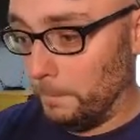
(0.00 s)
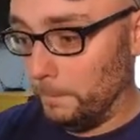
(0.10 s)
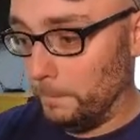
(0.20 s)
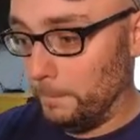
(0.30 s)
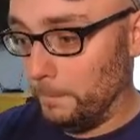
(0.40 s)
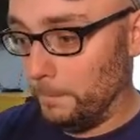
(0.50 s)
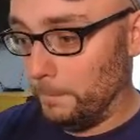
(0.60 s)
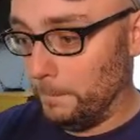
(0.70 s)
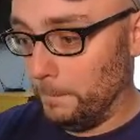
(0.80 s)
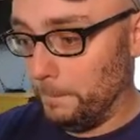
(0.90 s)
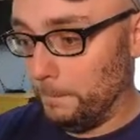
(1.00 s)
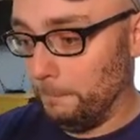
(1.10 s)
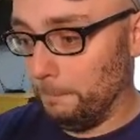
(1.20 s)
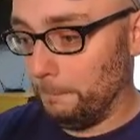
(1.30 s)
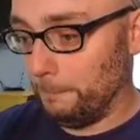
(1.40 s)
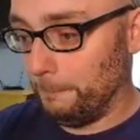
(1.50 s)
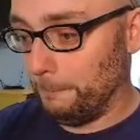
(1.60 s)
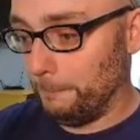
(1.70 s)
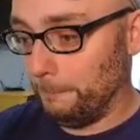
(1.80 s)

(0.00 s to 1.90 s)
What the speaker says: [no speech]